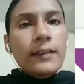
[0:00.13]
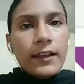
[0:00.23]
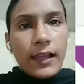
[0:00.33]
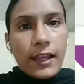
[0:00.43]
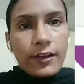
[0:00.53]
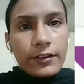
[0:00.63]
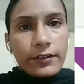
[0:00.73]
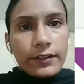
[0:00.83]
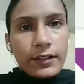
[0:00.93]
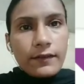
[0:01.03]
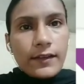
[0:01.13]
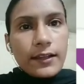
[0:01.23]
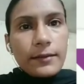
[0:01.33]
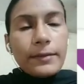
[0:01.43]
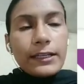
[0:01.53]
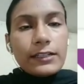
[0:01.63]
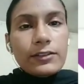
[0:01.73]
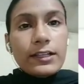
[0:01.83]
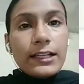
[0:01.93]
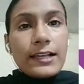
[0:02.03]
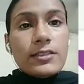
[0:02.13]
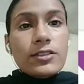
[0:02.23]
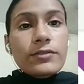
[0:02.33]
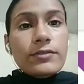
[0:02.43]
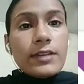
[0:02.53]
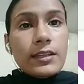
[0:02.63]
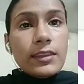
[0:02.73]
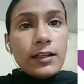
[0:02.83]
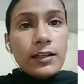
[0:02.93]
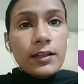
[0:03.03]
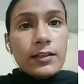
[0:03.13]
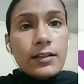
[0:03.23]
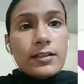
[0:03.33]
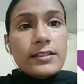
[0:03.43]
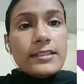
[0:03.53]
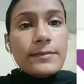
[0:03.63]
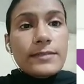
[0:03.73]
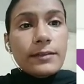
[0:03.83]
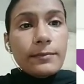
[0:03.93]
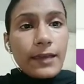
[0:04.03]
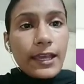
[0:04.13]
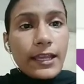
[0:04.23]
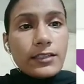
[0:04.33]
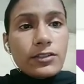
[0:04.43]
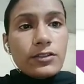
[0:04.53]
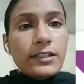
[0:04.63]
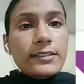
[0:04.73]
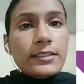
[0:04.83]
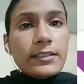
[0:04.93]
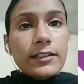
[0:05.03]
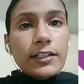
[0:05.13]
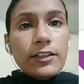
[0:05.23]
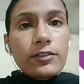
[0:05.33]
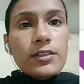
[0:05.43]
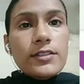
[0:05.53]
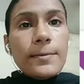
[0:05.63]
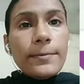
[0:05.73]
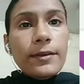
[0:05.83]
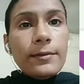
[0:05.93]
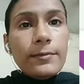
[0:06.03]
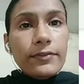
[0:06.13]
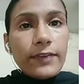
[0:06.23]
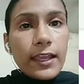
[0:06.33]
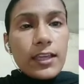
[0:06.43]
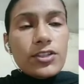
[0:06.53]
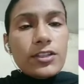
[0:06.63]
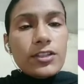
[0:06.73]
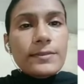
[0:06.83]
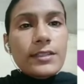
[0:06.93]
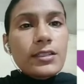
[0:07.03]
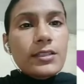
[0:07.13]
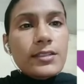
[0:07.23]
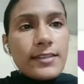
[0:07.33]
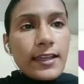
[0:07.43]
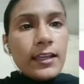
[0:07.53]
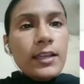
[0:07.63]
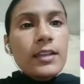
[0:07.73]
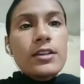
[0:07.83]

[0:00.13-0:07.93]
Hello everyone, welcome back to the class of standard 3rd subject math. So let's continue the chapter number 5, shapes and design.